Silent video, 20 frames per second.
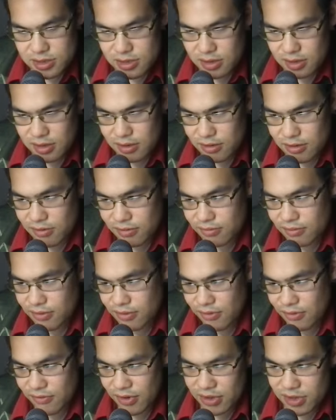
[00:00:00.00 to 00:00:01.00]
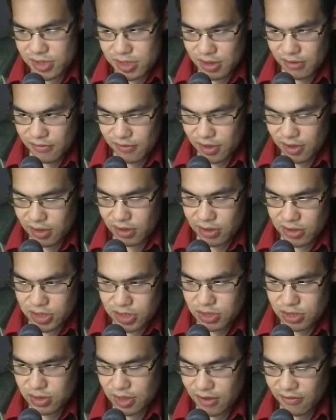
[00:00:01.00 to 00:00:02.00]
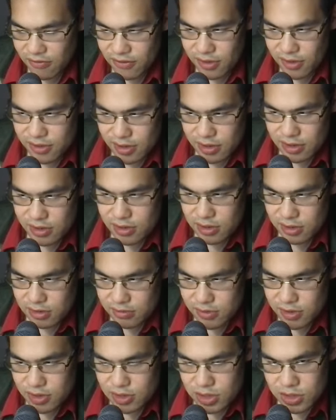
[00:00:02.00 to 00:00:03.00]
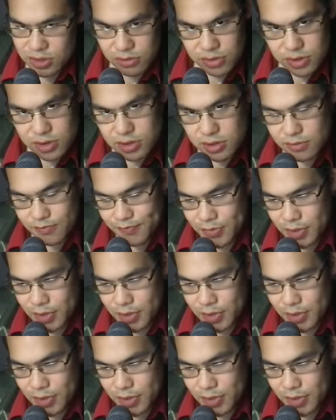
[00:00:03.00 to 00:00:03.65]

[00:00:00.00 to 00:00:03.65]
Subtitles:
various kind of like cultural left identity issues.